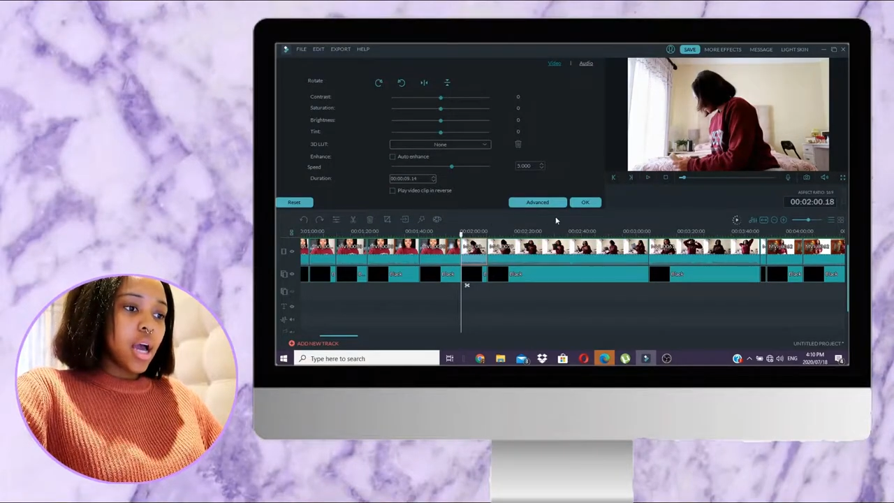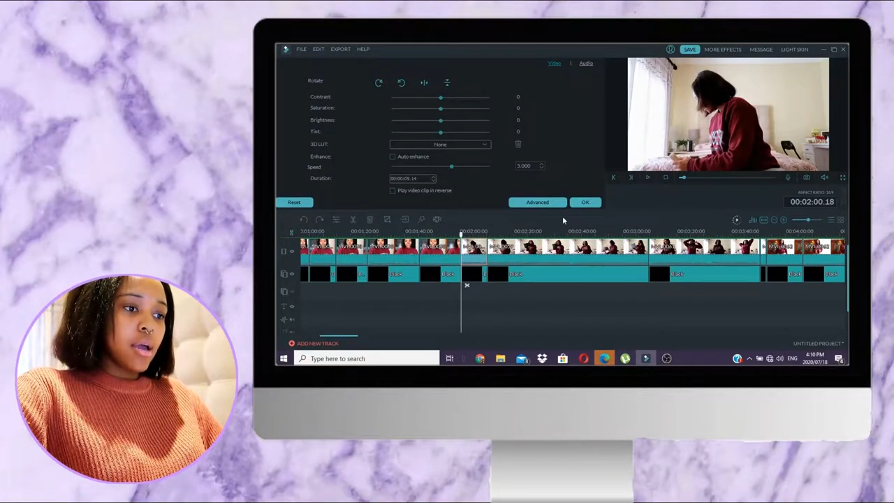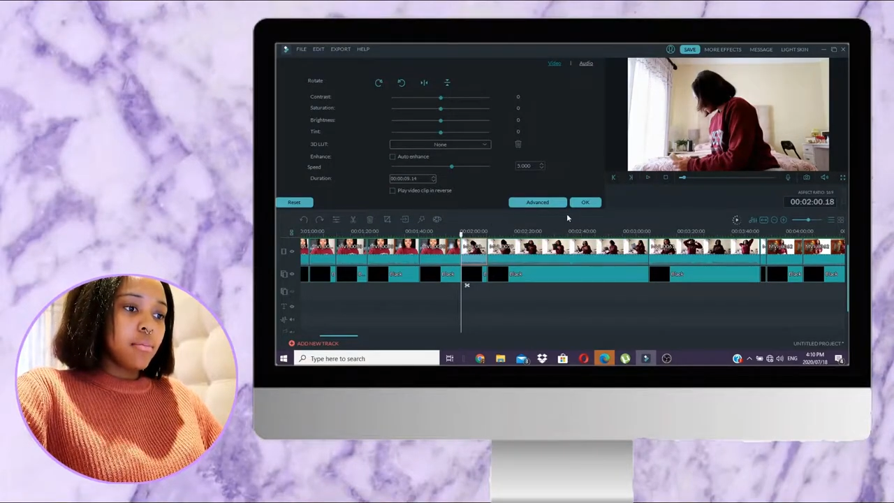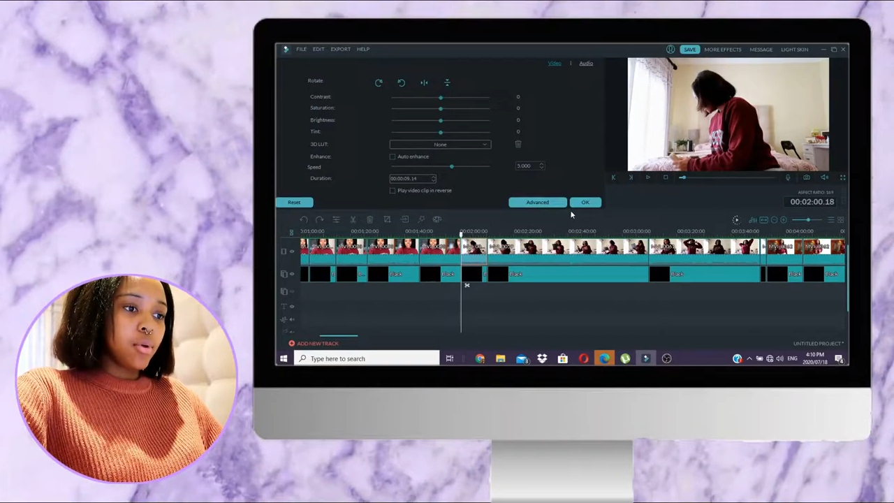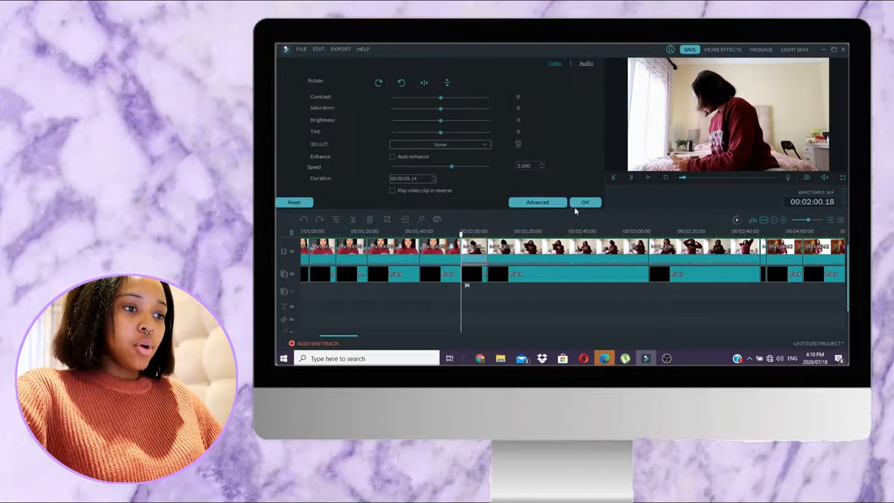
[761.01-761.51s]

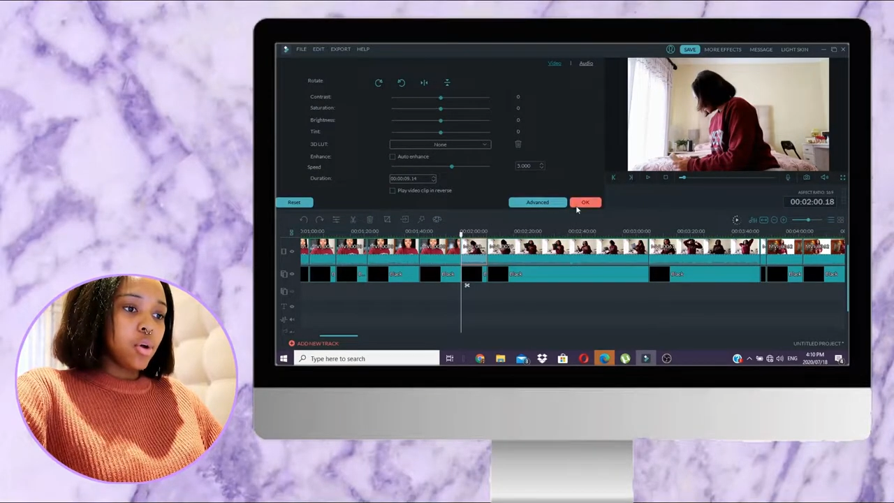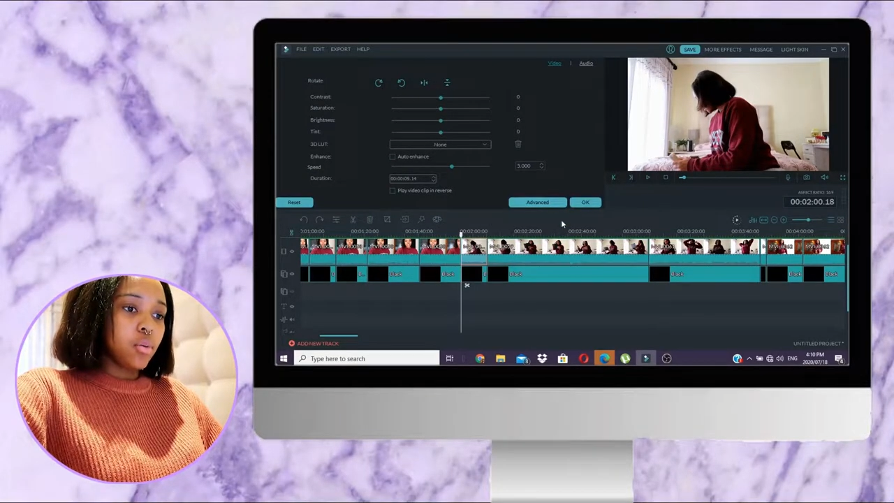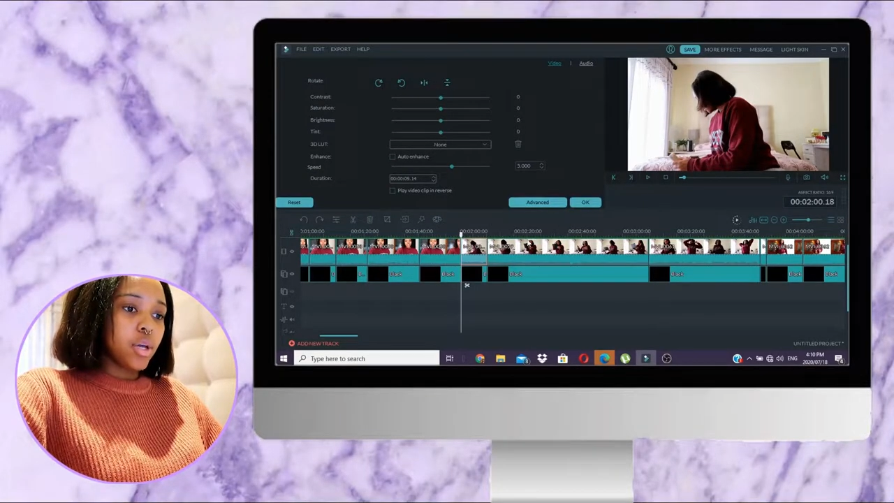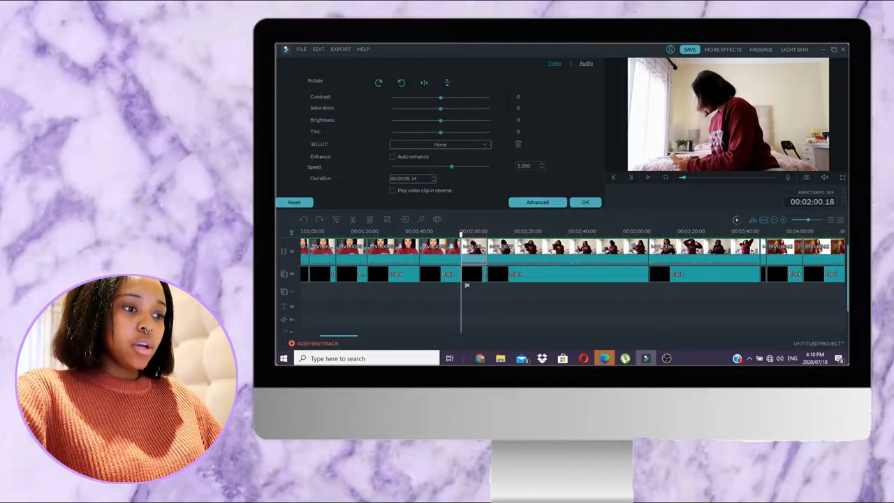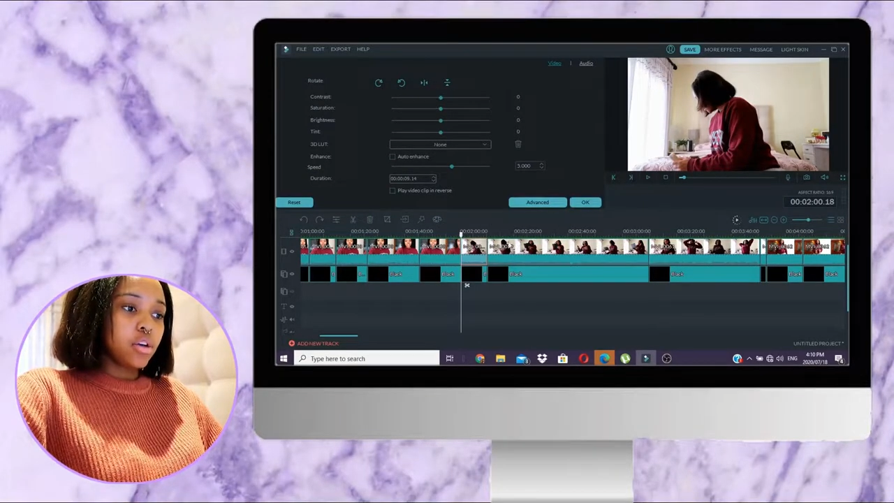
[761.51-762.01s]
I'm
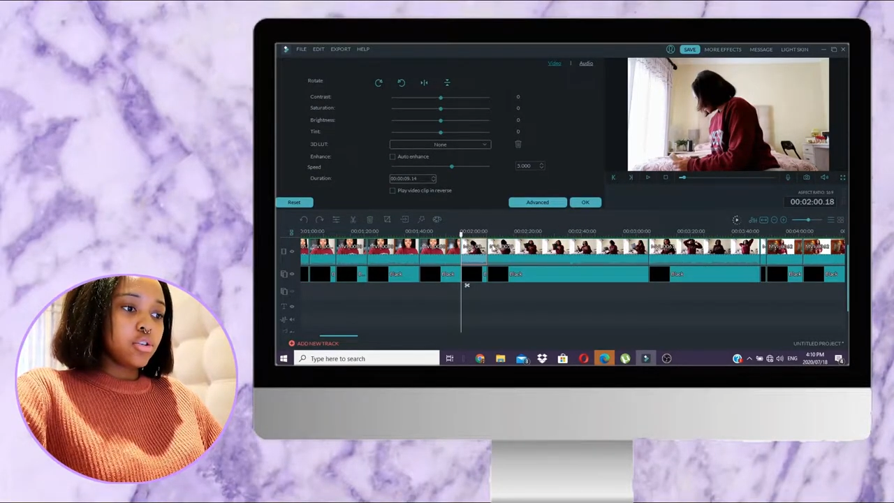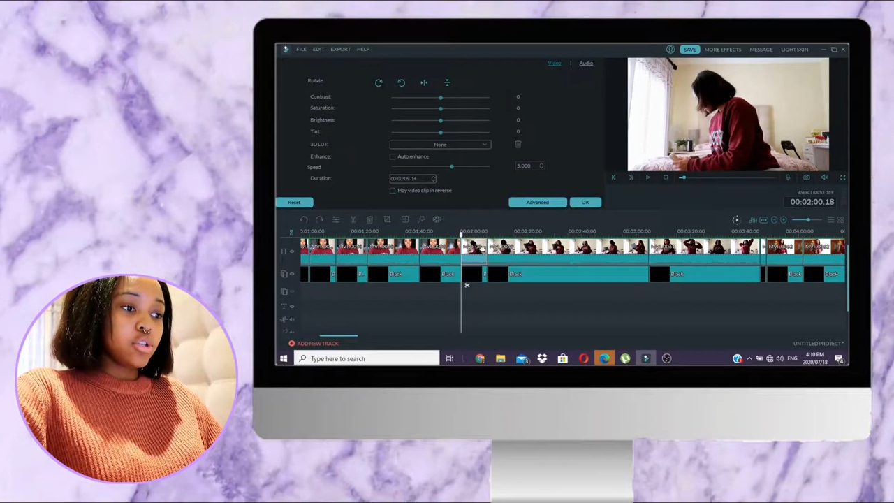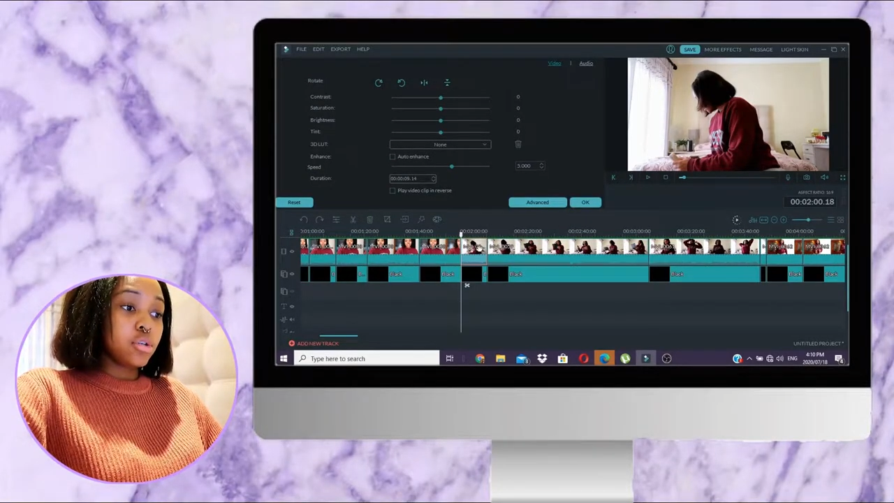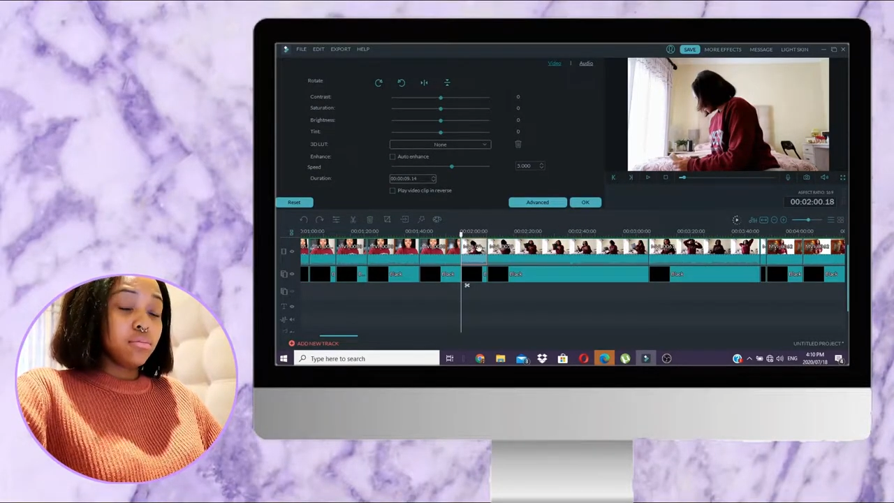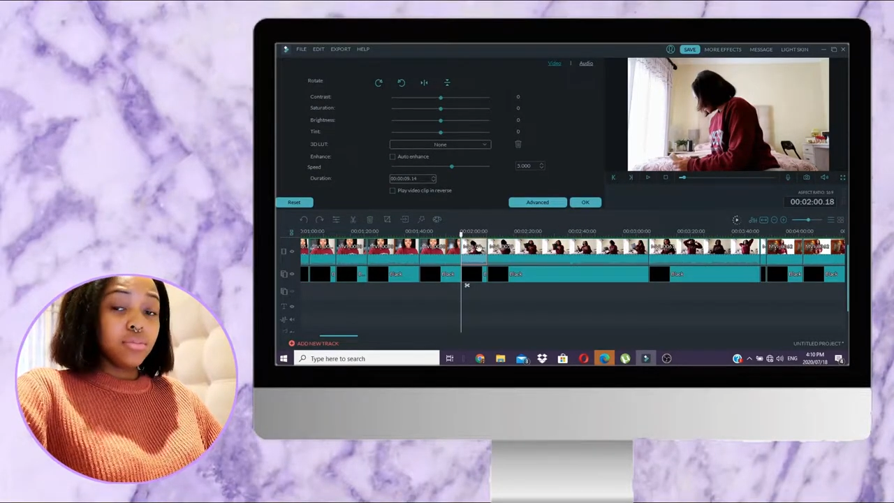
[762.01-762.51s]
going
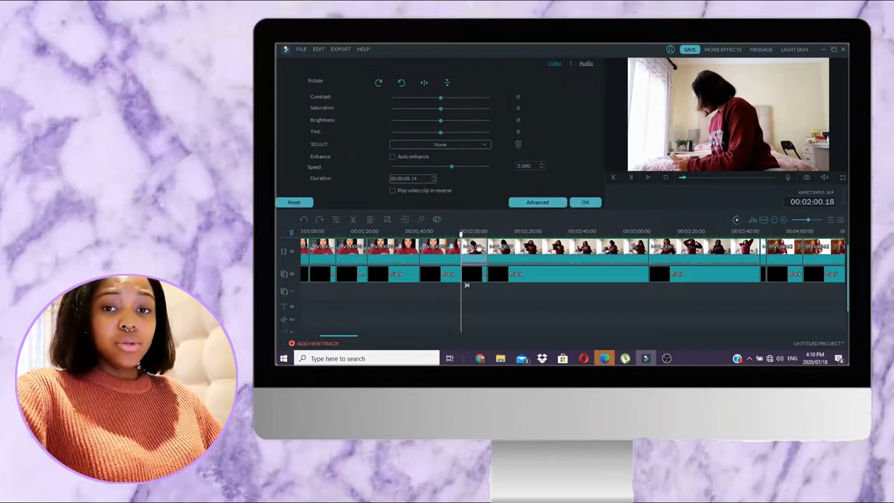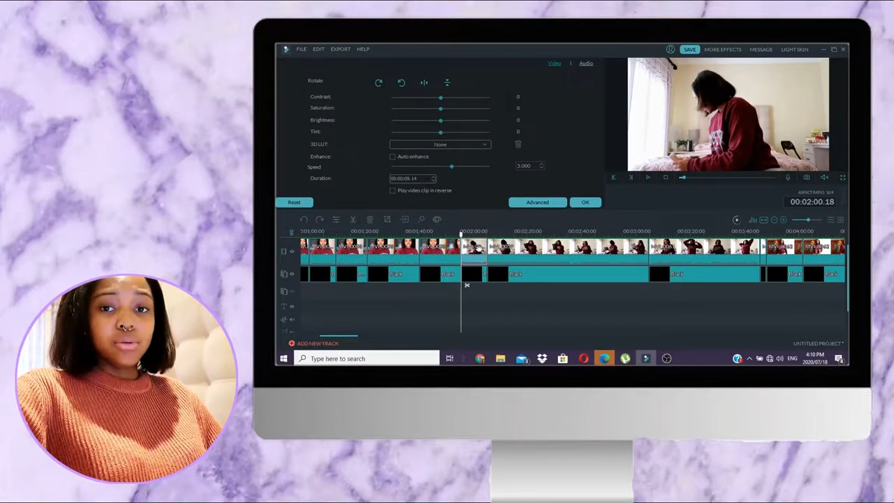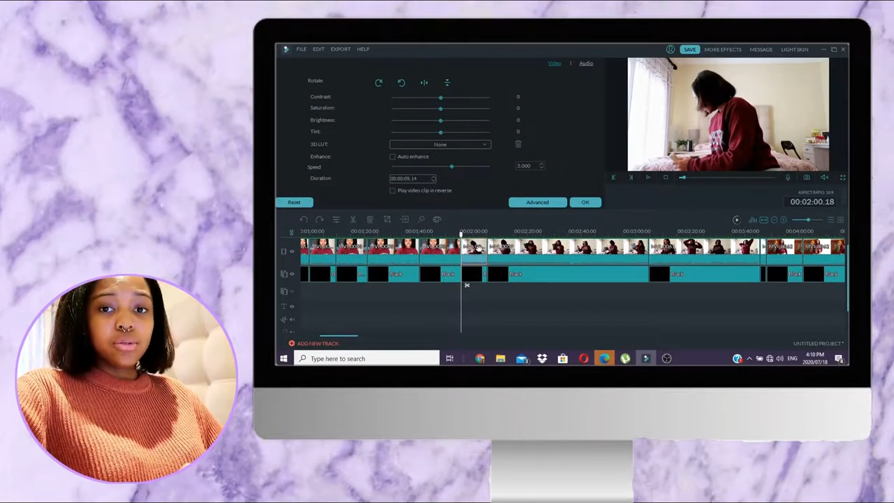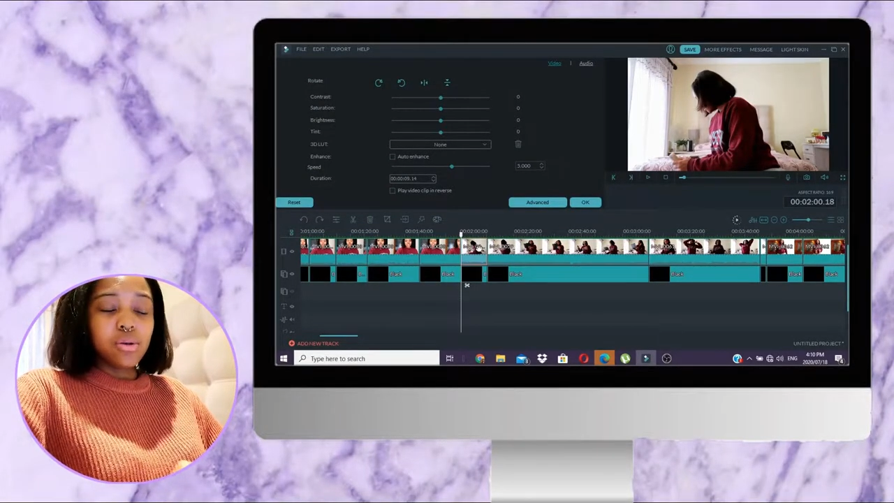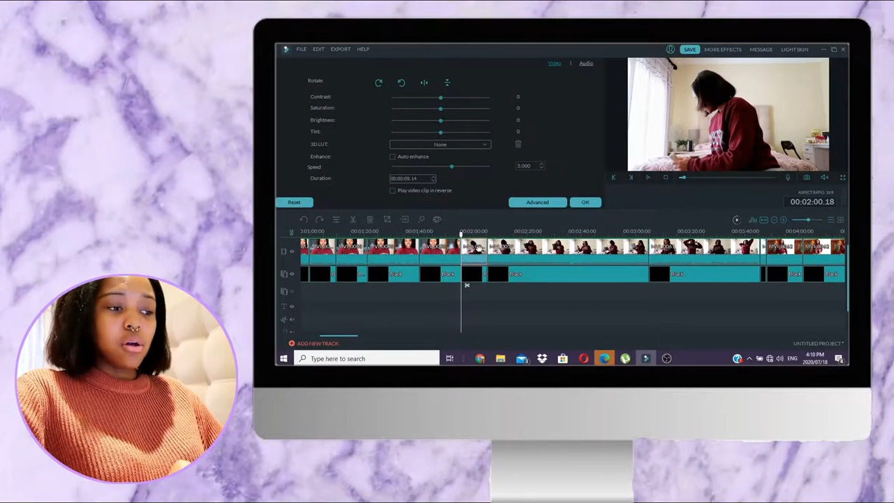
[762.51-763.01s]
to mute